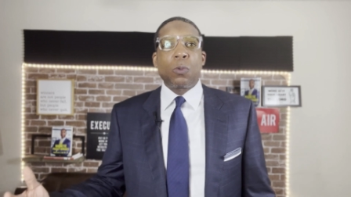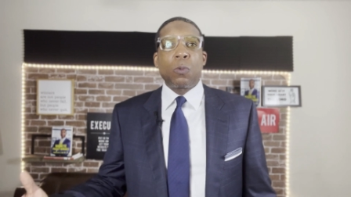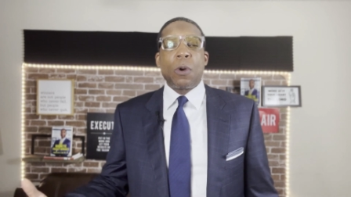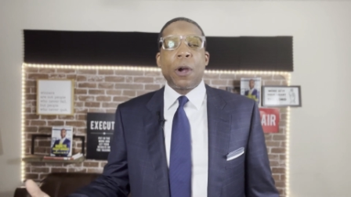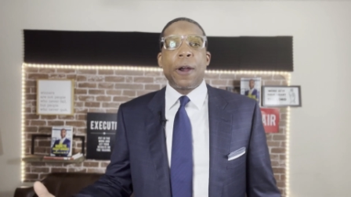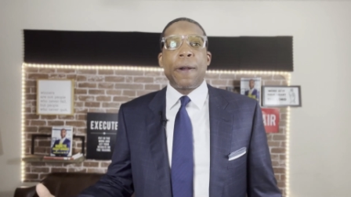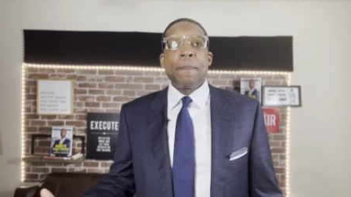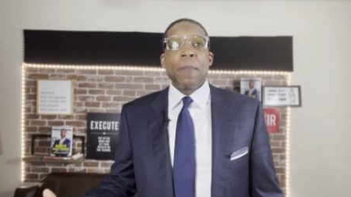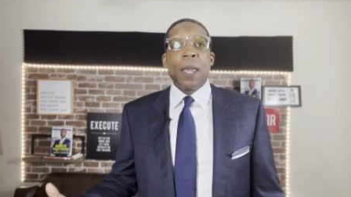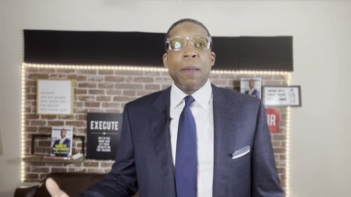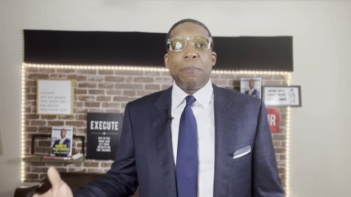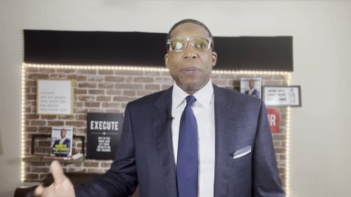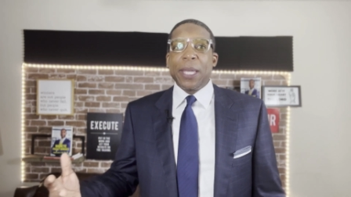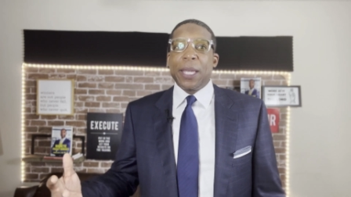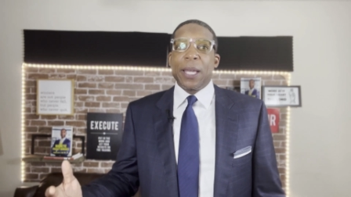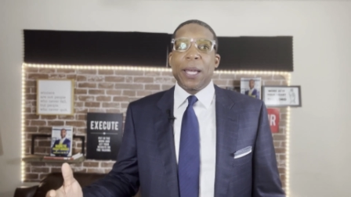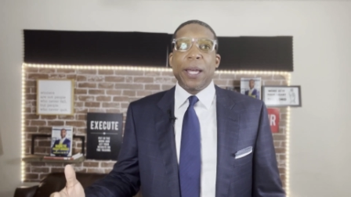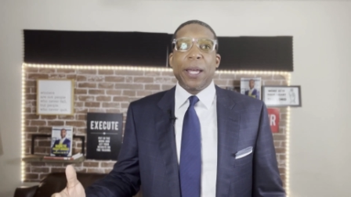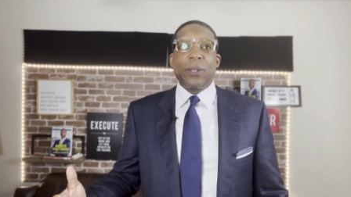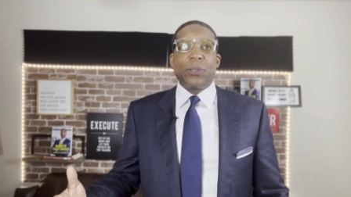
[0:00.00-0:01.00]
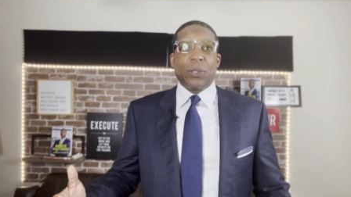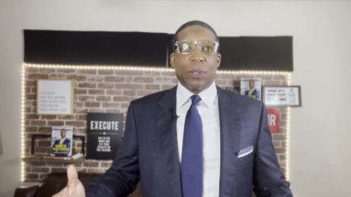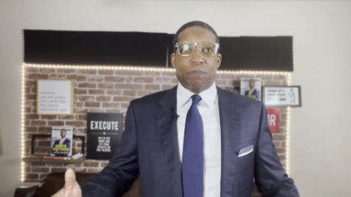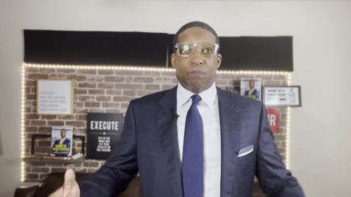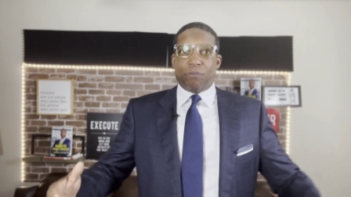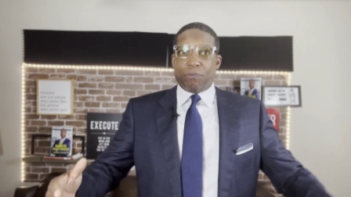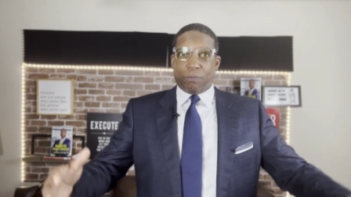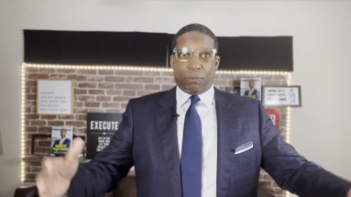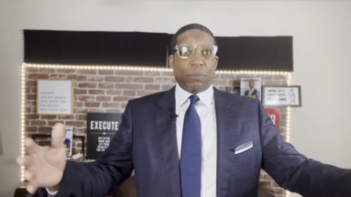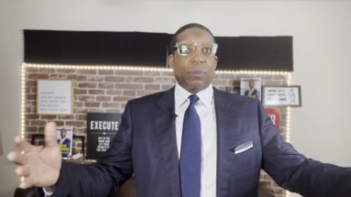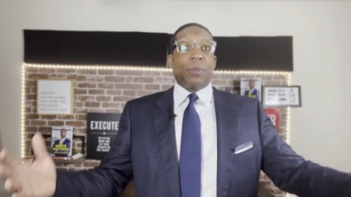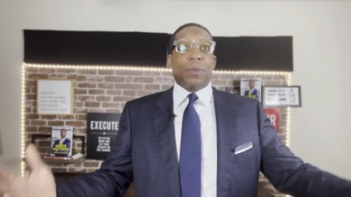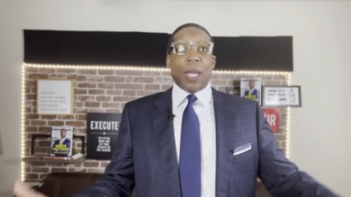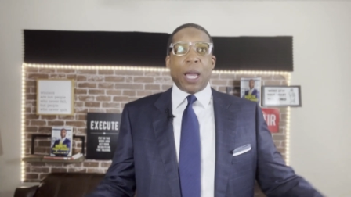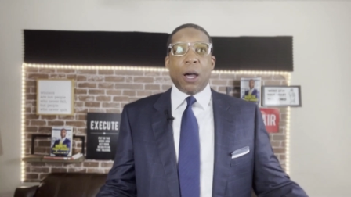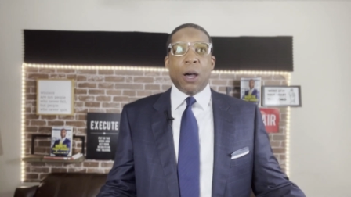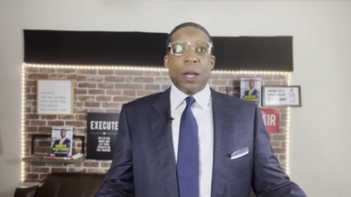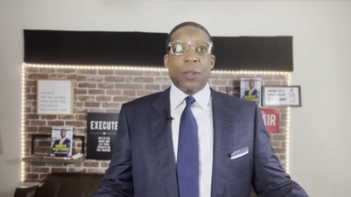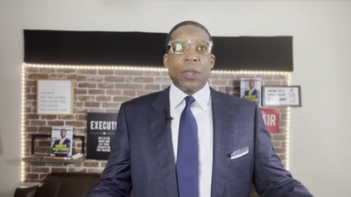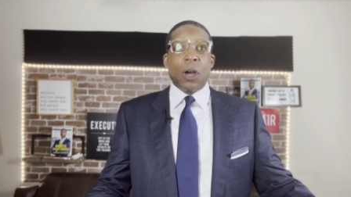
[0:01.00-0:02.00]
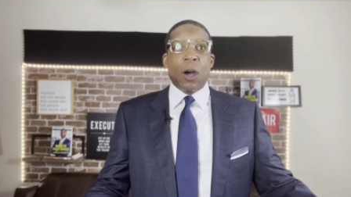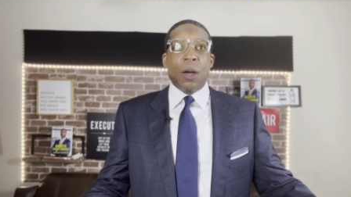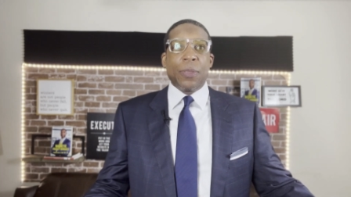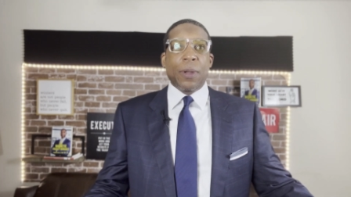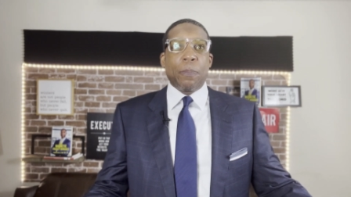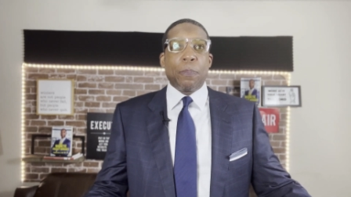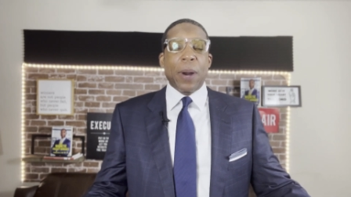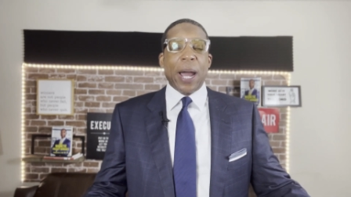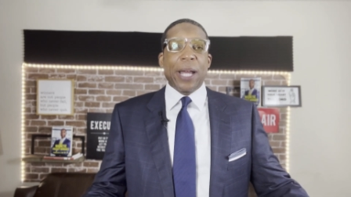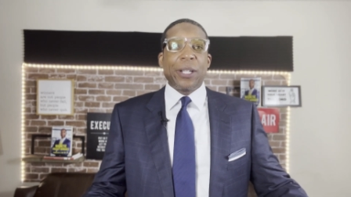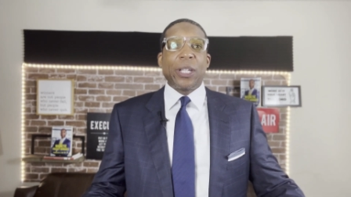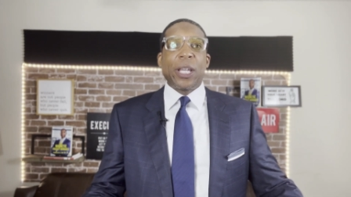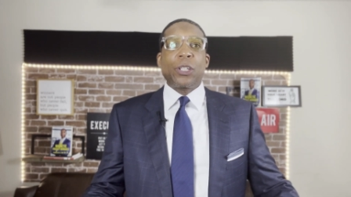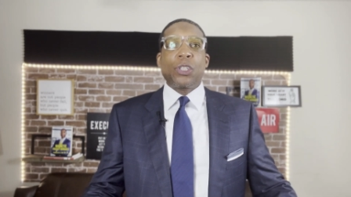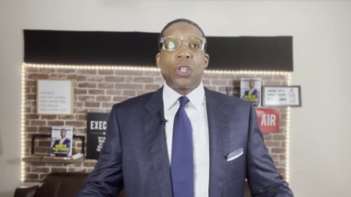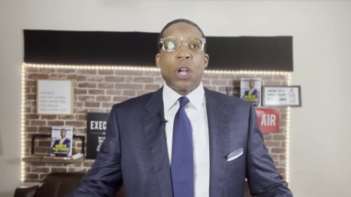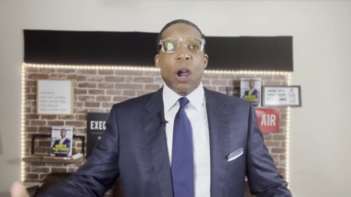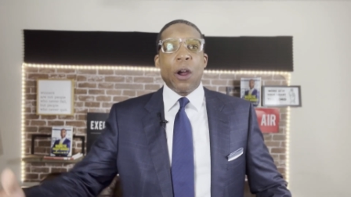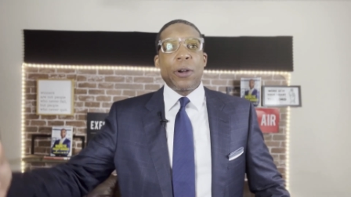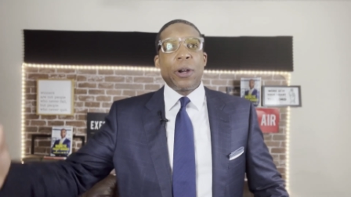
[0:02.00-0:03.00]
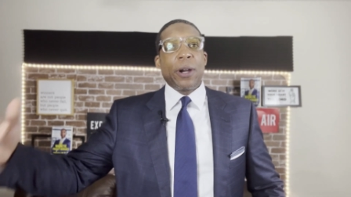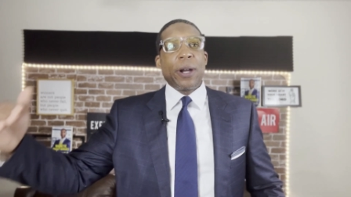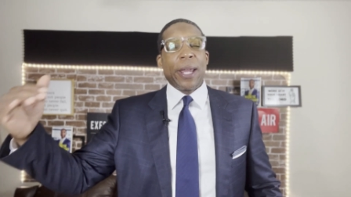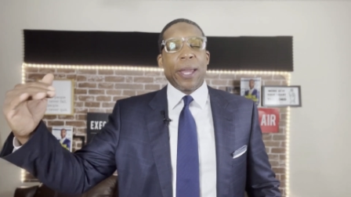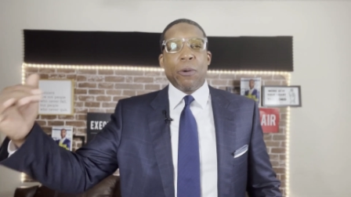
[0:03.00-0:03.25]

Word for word: were because on, on their project charter.